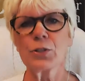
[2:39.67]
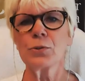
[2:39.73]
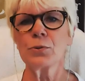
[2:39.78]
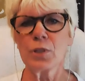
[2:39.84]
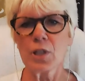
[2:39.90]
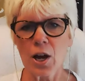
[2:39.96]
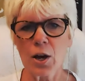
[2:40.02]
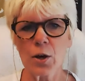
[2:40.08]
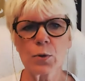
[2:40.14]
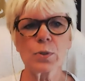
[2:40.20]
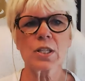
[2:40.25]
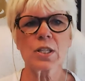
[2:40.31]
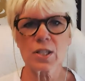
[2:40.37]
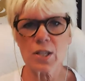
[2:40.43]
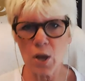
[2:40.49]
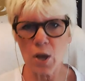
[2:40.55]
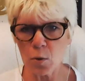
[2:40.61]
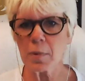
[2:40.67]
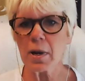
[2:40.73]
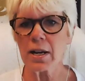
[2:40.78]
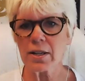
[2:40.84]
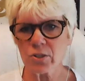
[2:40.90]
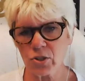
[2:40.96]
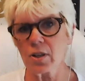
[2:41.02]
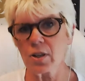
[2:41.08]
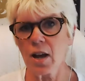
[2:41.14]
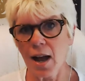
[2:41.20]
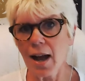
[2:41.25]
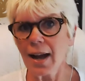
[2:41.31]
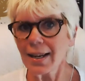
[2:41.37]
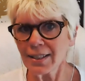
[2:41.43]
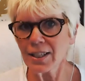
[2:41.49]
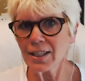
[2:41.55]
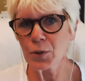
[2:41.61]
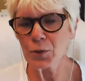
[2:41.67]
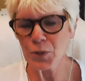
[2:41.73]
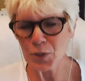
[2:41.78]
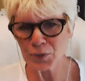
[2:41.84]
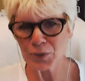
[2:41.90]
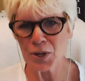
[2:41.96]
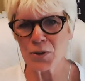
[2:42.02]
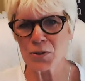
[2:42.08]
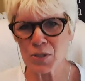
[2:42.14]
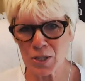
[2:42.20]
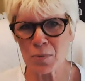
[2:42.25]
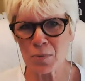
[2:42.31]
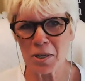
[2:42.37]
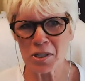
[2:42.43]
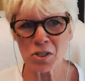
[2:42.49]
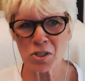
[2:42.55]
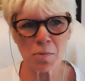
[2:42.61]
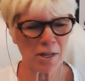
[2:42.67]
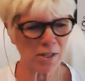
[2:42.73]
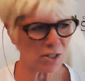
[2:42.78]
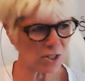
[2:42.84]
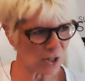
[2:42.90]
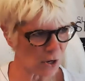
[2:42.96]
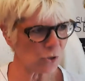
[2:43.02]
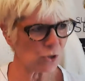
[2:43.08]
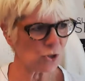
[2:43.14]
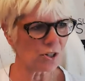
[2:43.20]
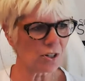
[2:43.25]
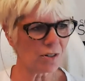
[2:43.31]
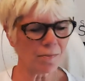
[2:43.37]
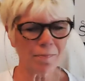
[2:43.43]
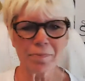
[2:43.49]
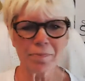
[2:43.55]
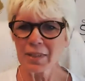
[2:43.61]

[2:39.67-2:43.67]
know so much. I know you know so much about social